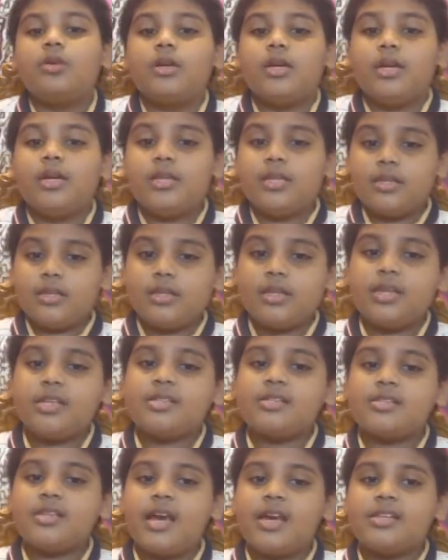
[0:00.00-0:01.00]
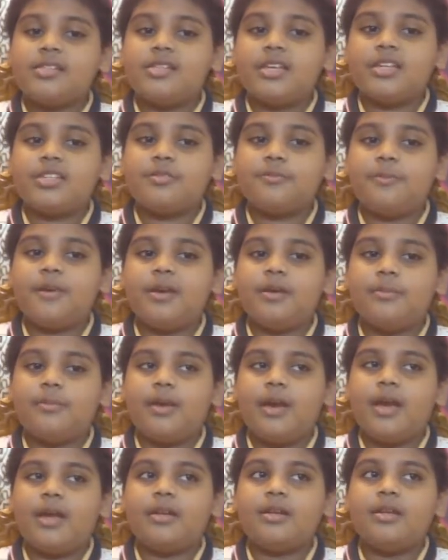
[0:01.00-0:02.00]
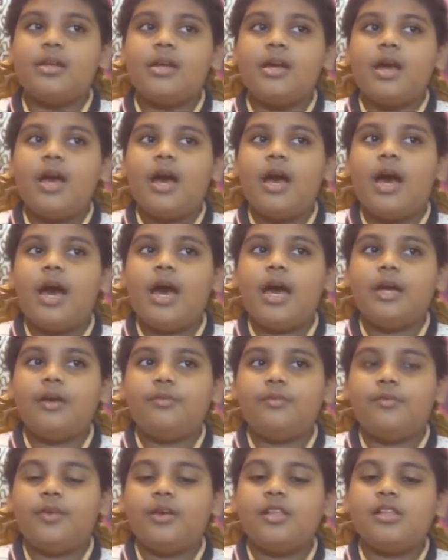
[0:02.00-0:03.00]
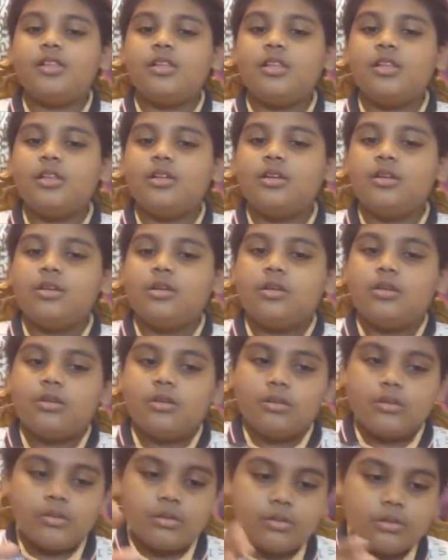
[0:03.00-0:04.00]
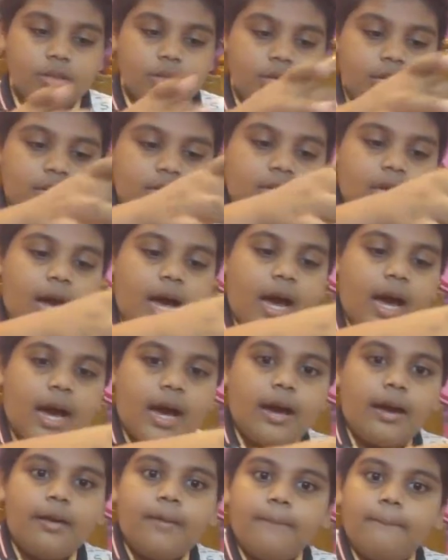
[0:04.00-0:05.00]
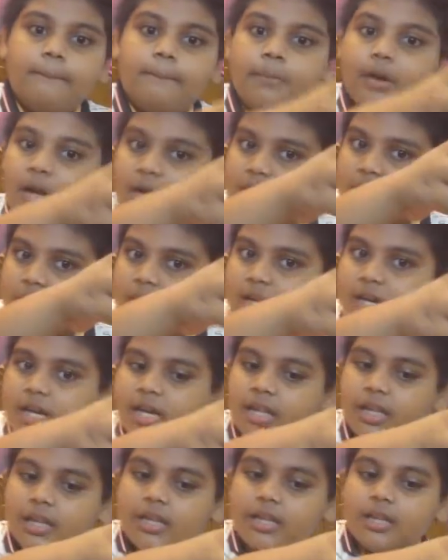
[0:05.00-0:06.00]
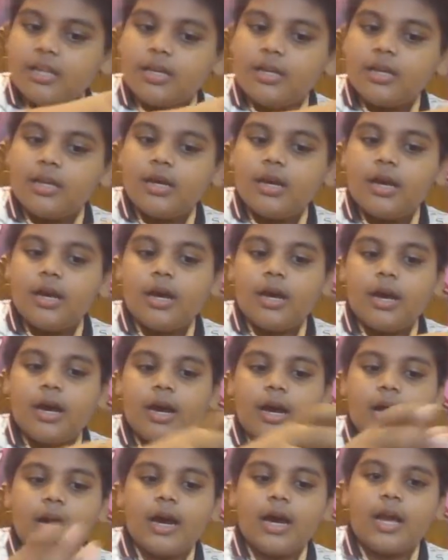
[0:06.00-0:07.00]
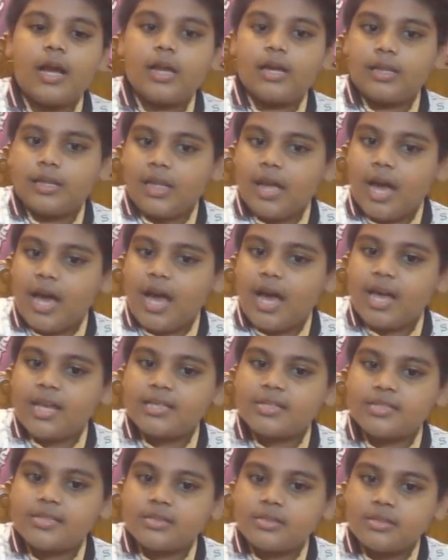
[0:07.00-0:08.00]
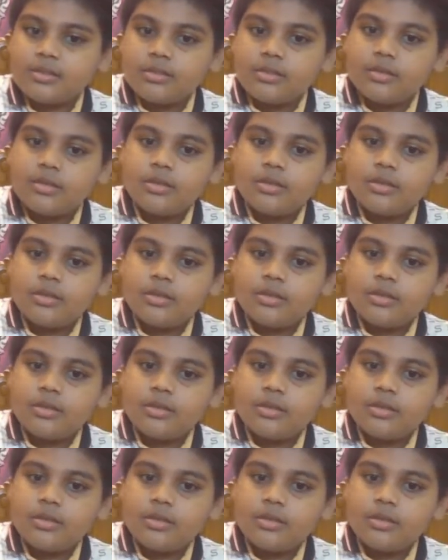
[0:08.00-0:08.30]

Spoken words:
In this science experiment, I will need a bottle, a glass,